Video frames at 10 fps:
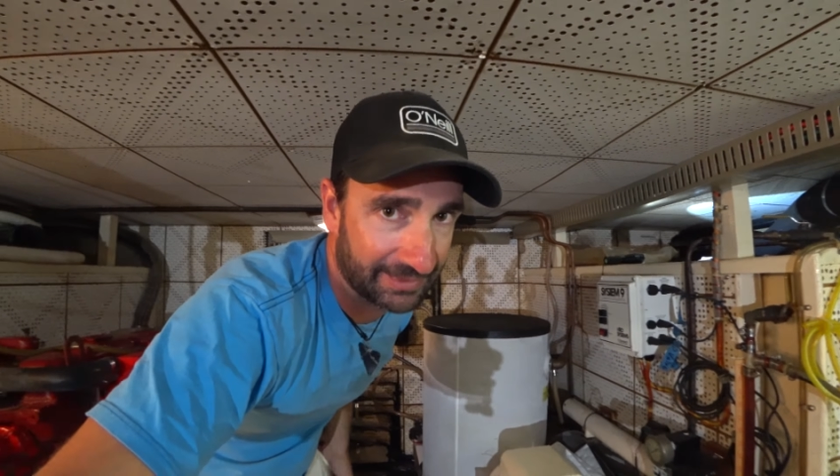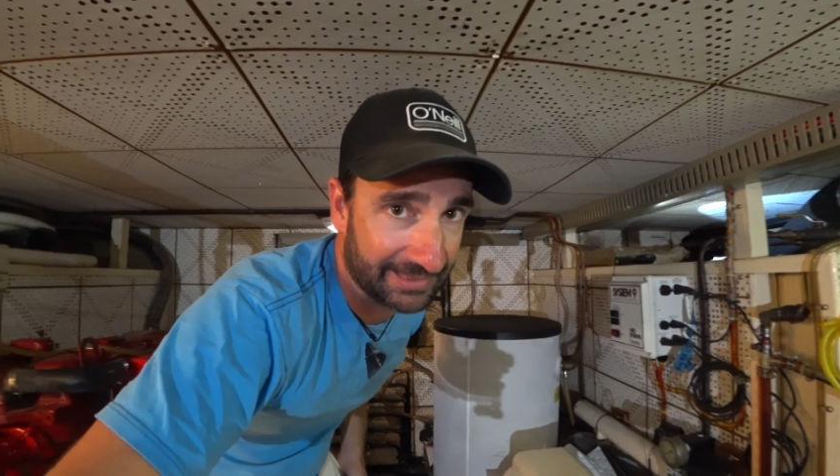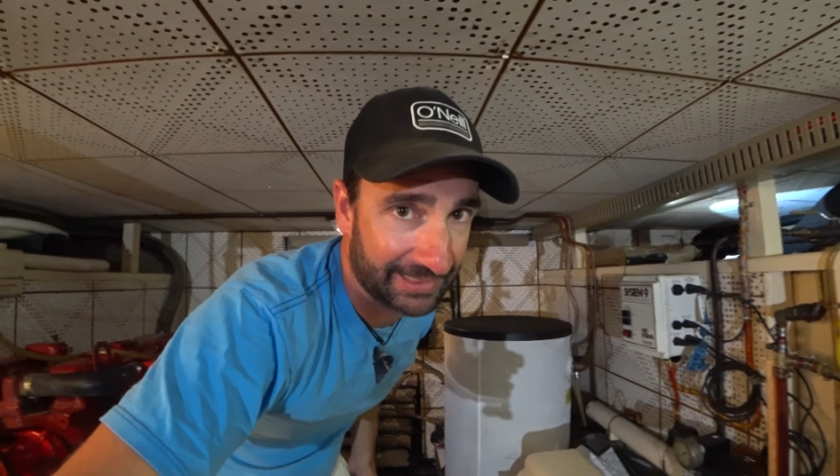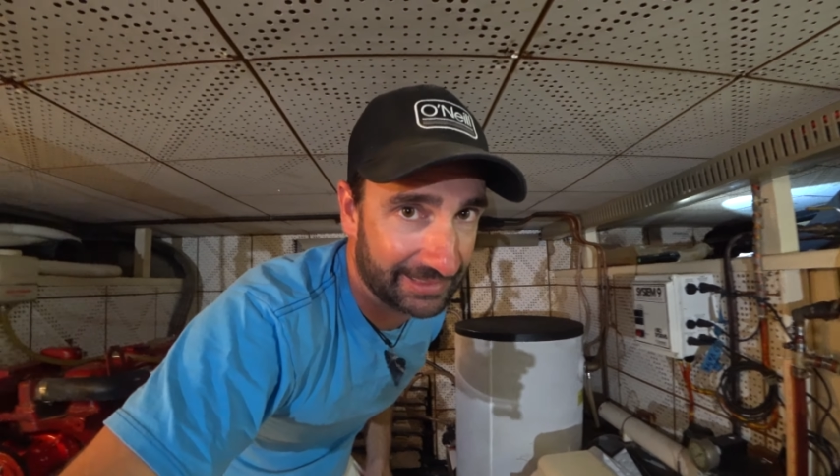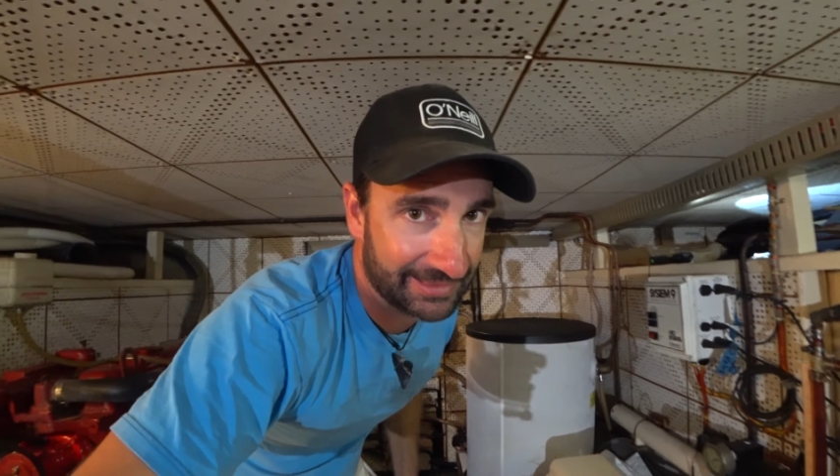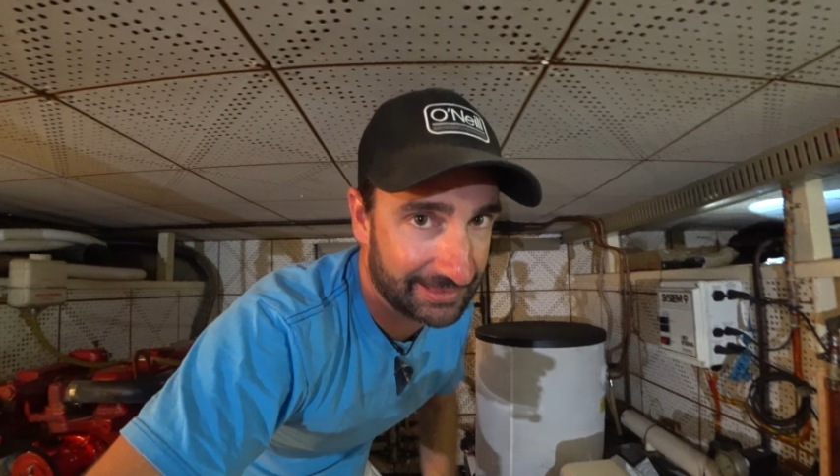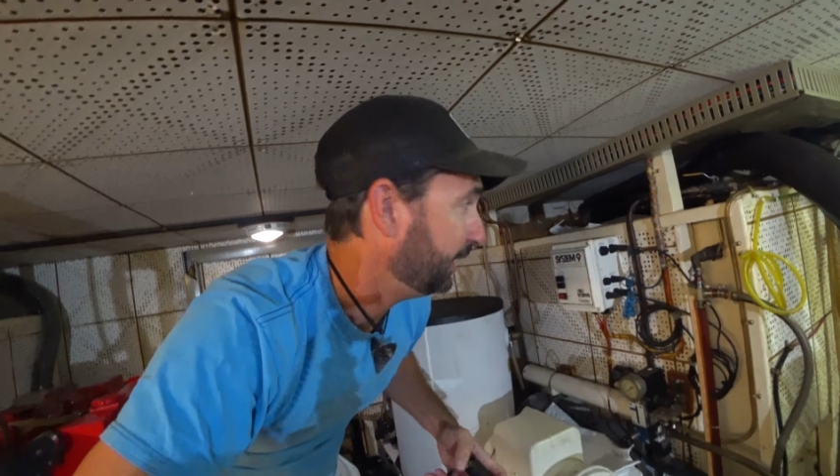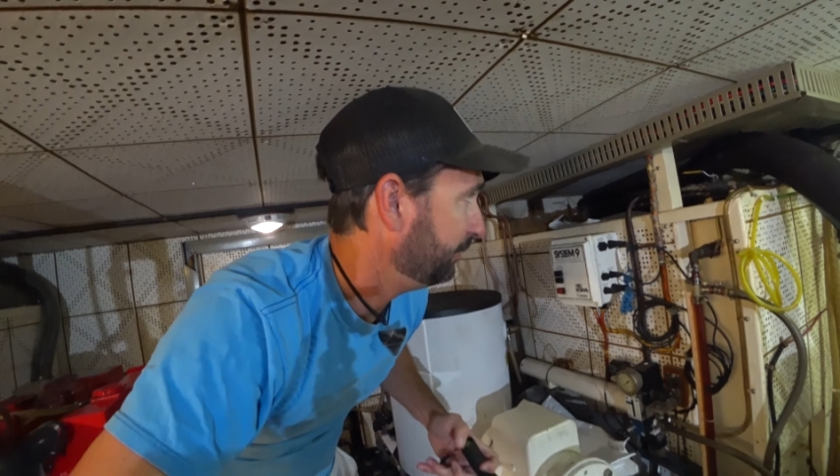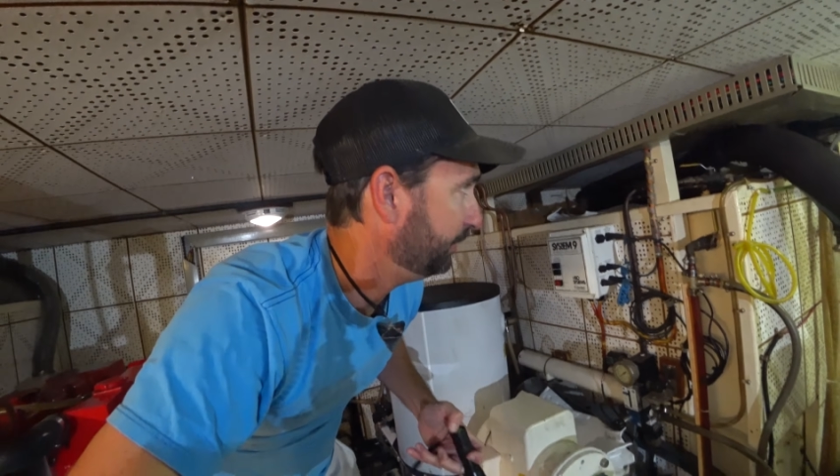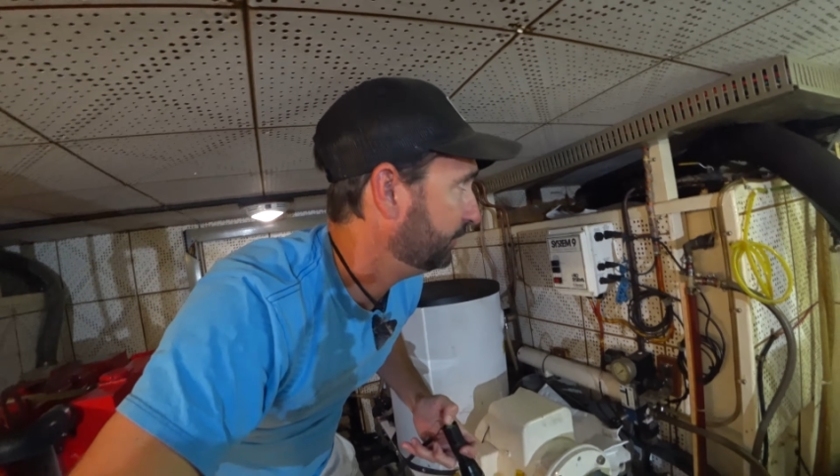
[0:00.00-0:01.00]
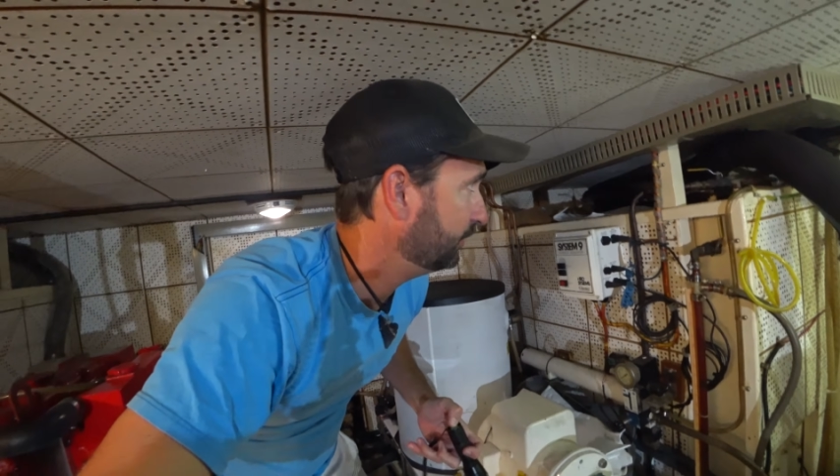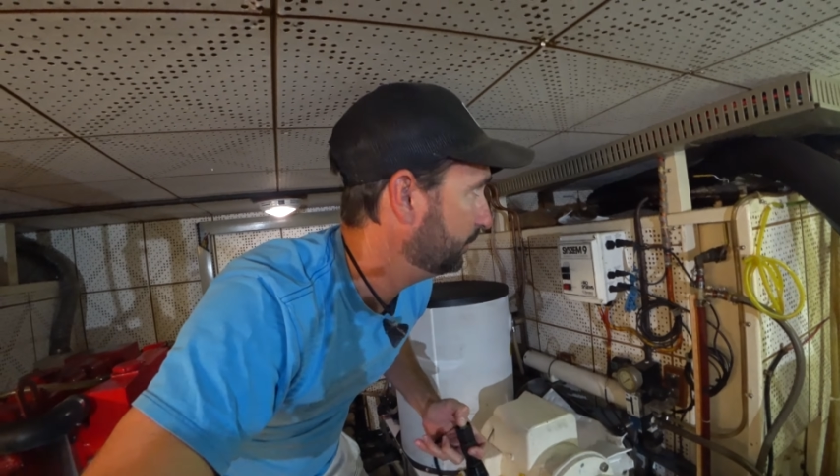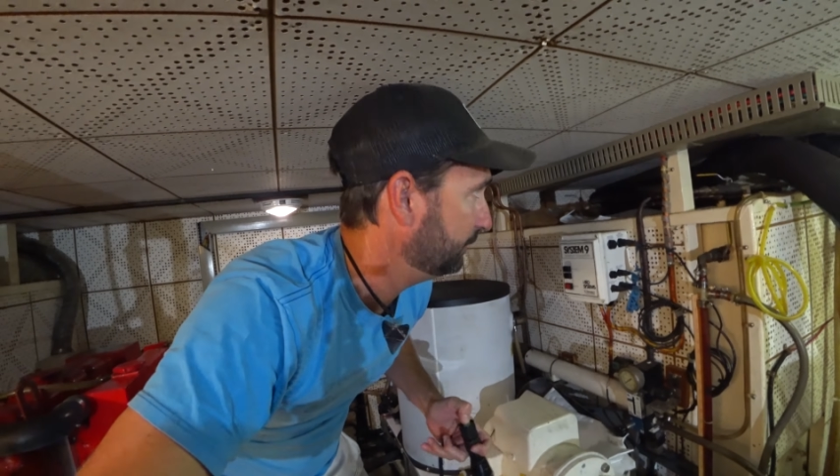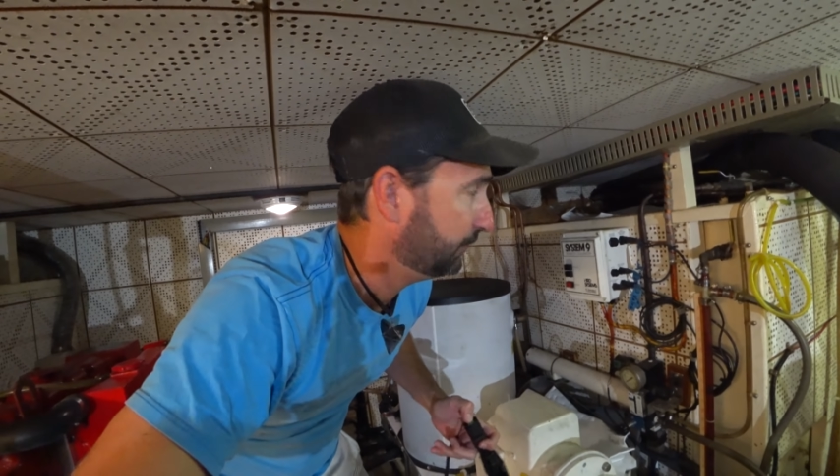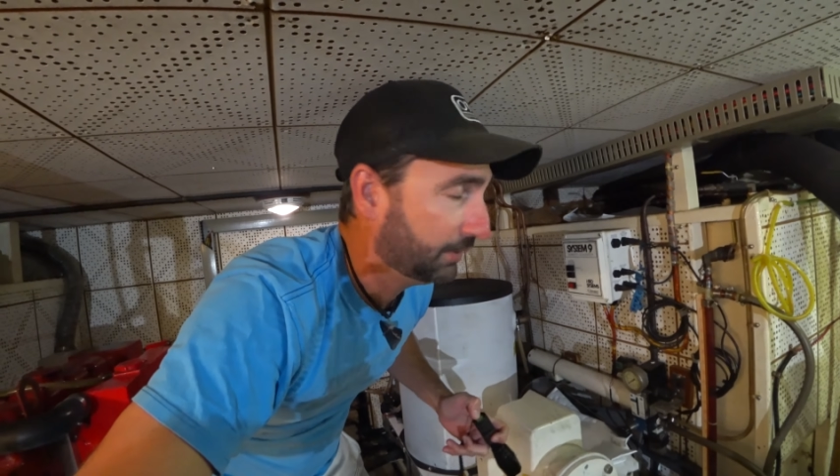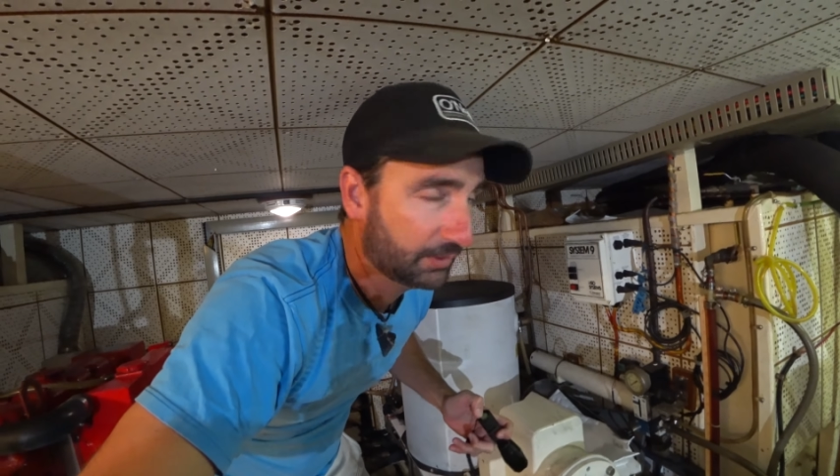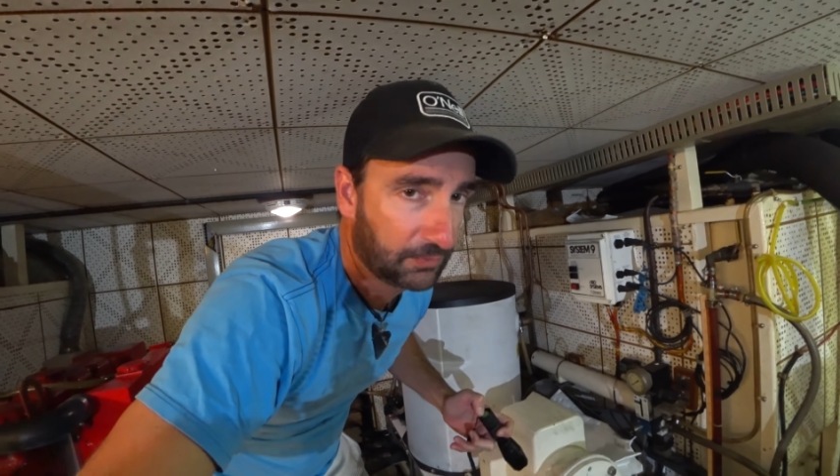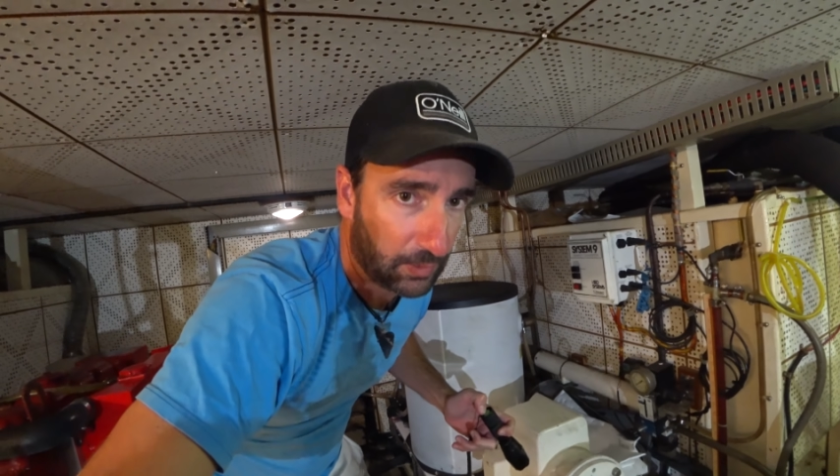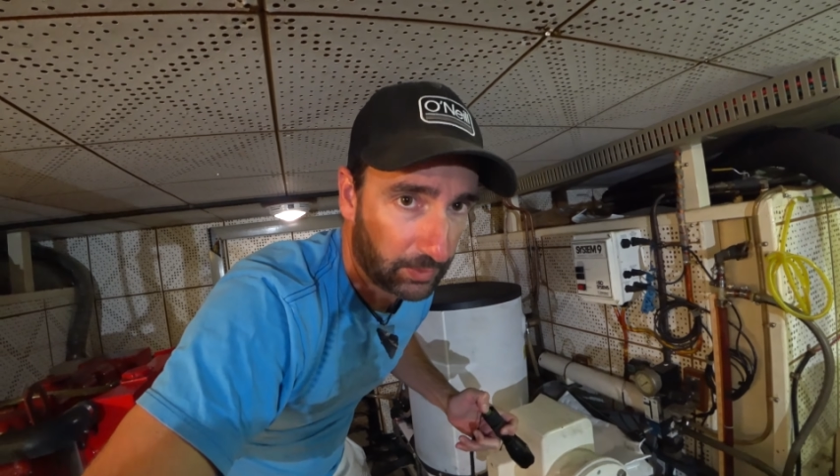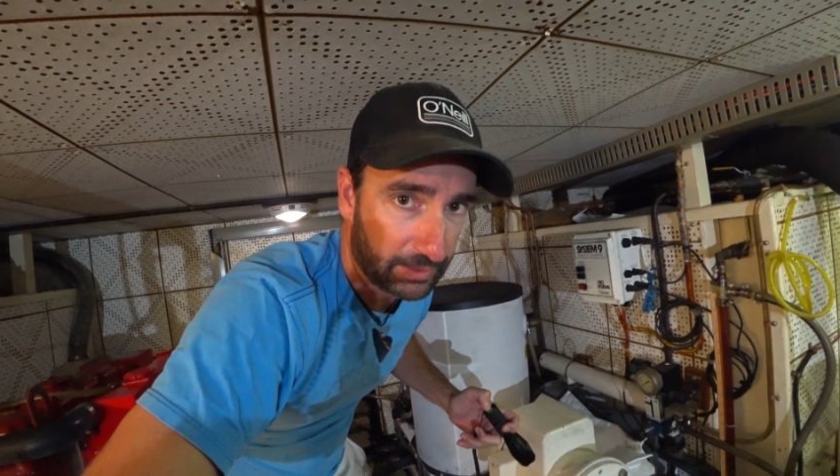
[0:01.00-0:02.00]
we can get it. Okay, I pushed it a little bit further
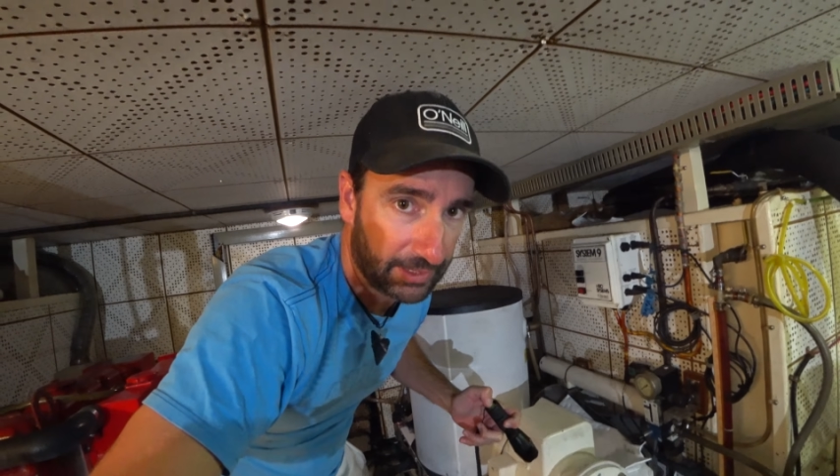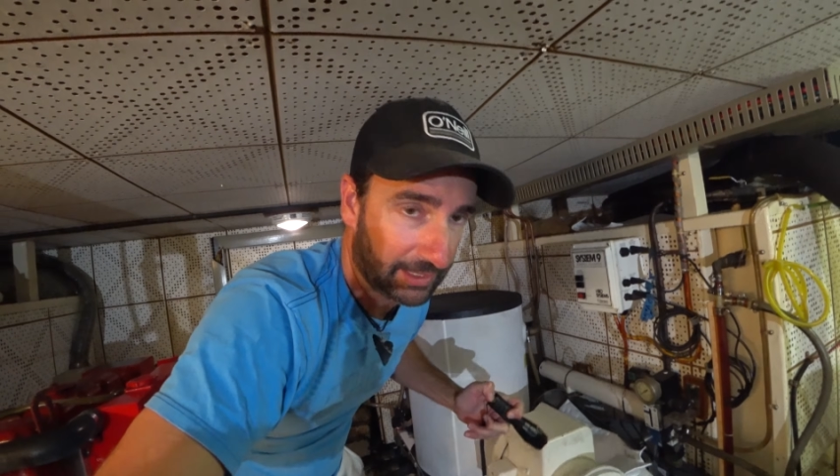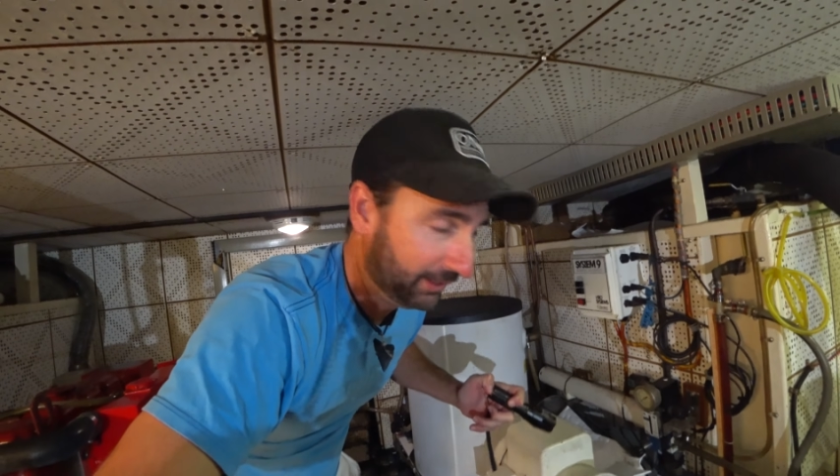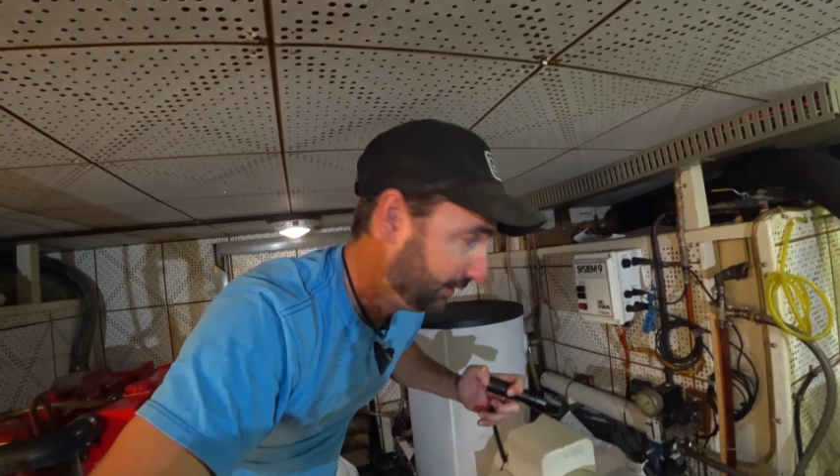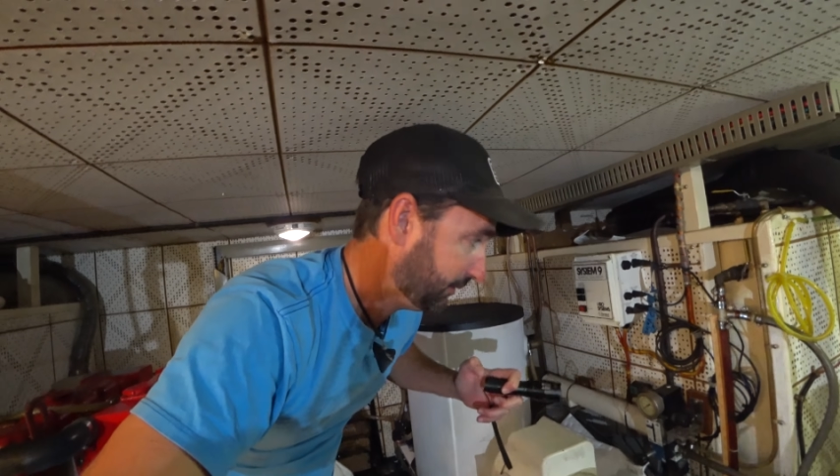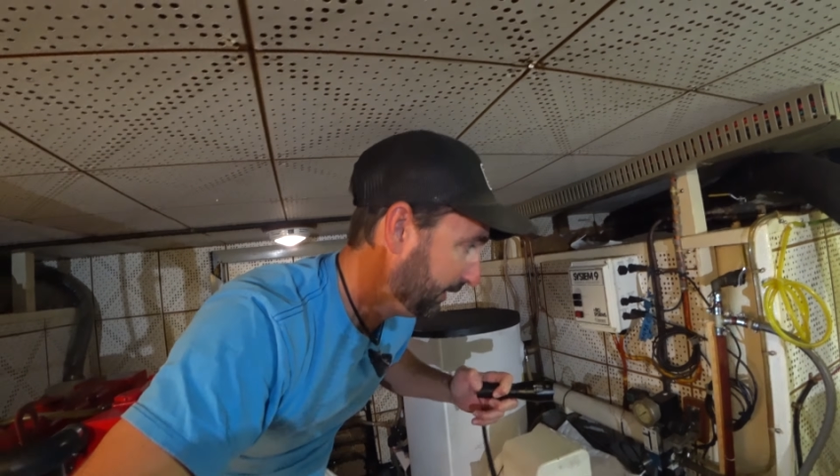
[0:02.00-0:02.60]
forward and